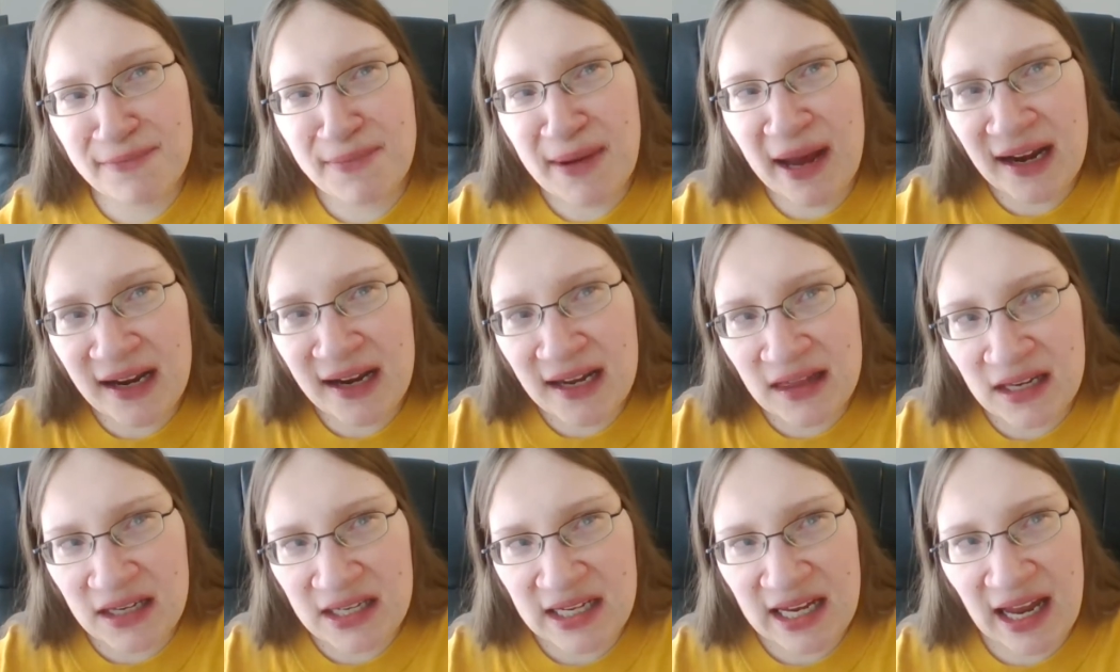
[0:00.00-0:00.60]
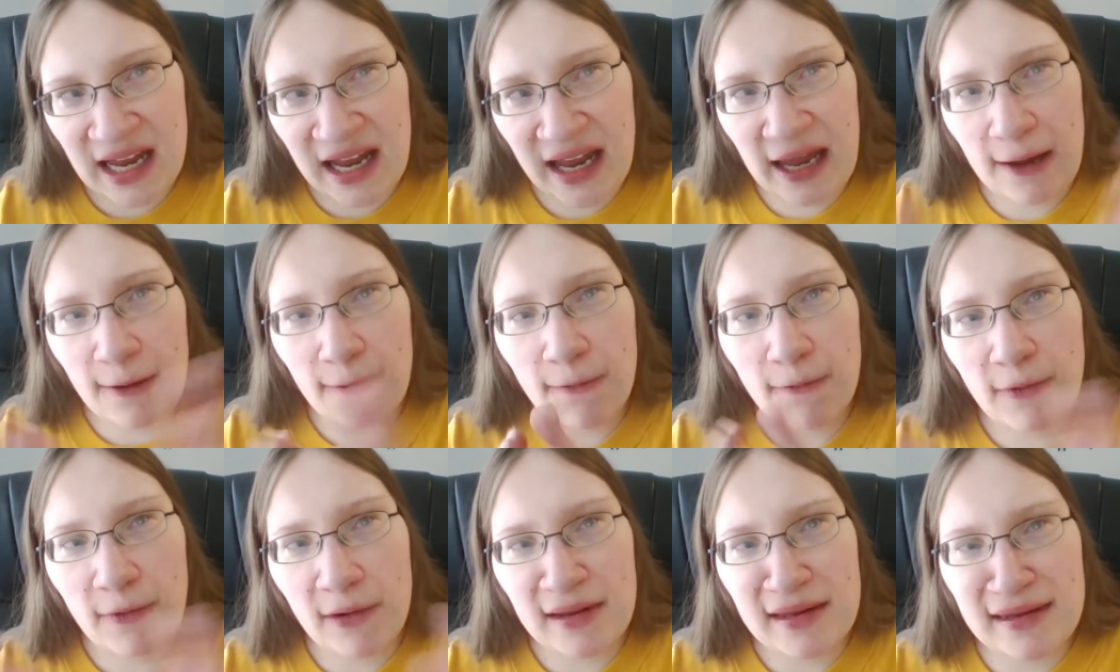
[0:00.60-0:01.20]
Back in the day,
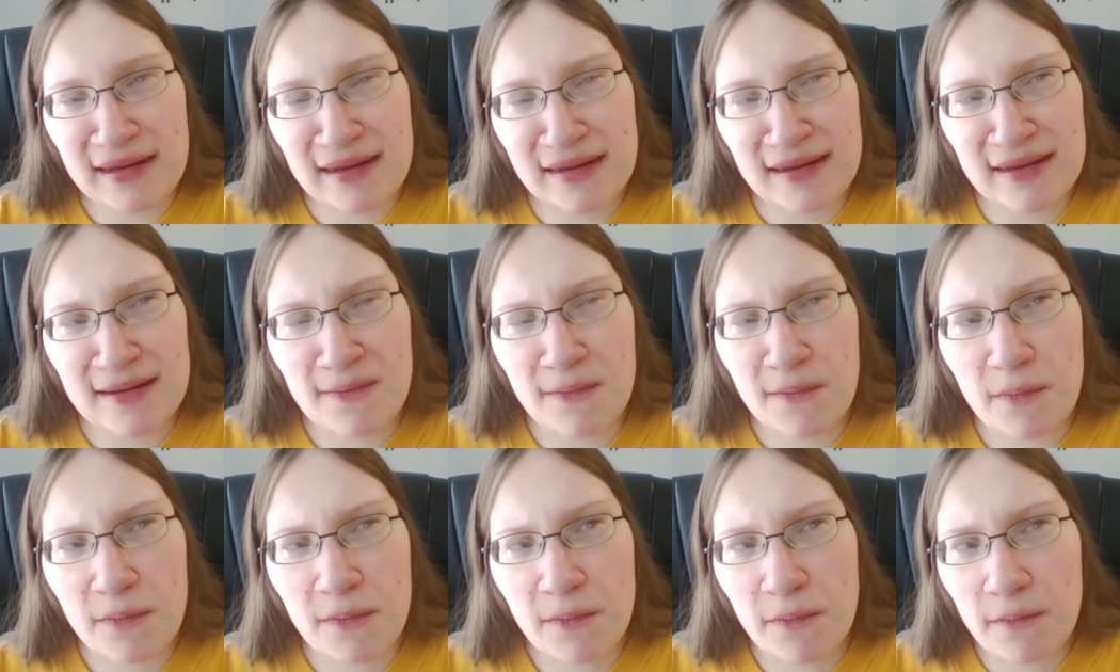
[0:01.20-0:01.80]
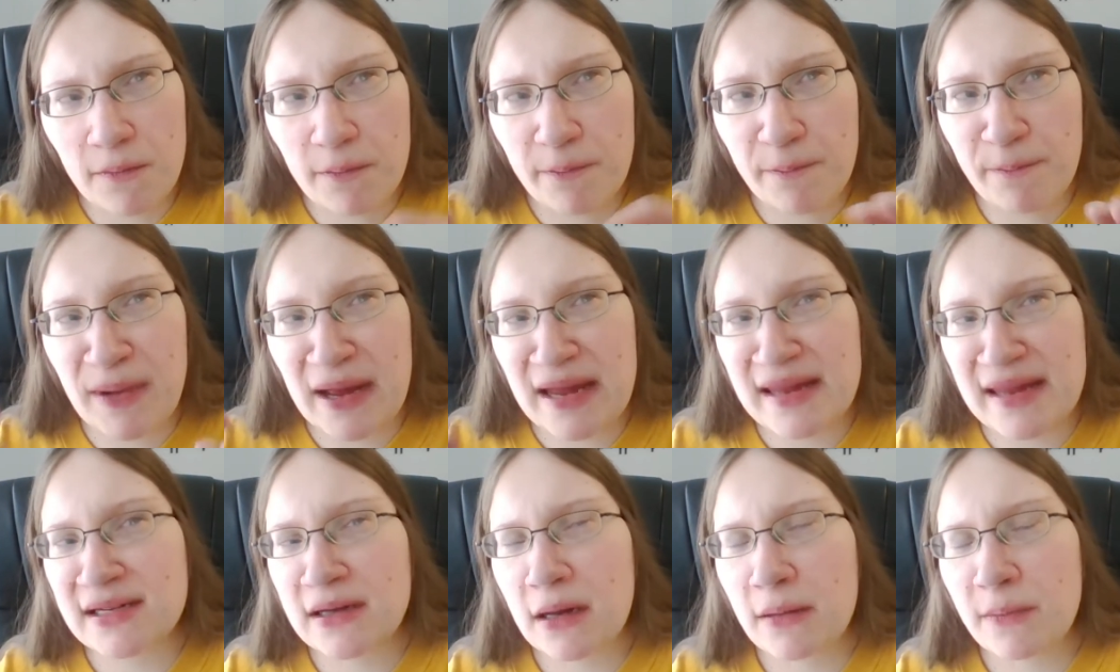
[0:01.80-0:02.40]
it was
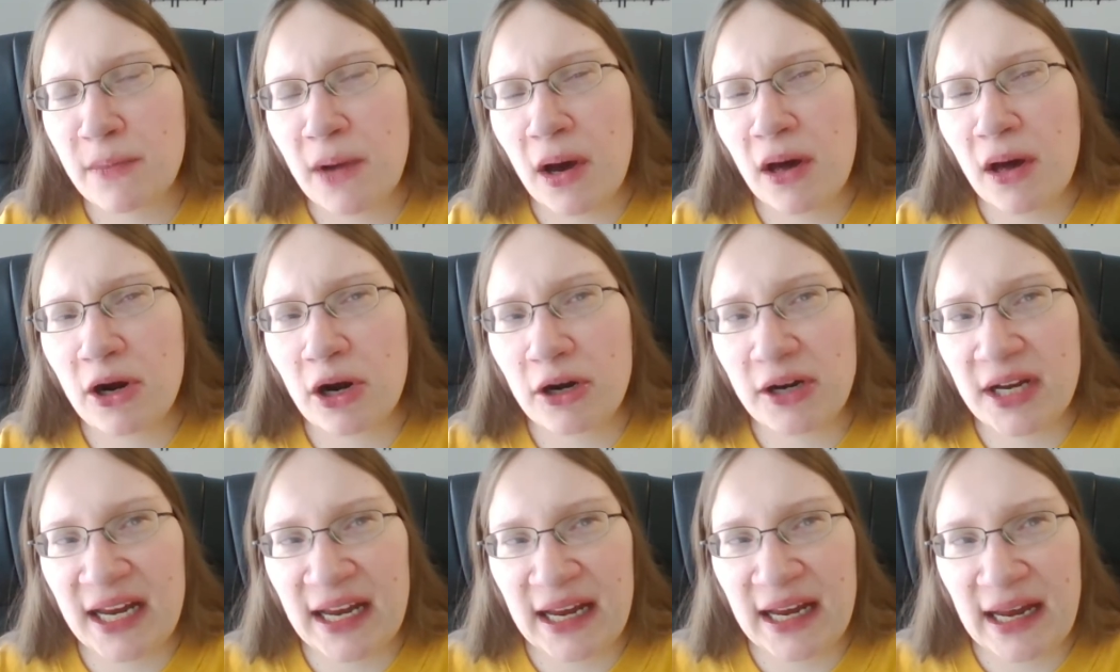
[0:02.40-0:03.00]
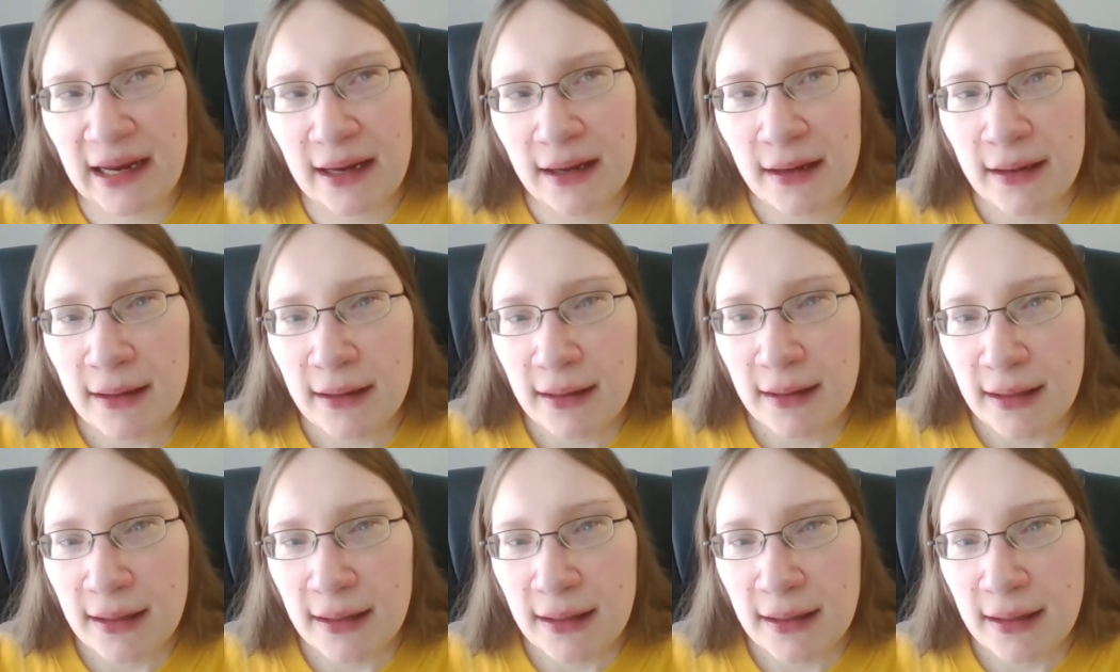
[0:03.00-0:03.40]
based on monarchy,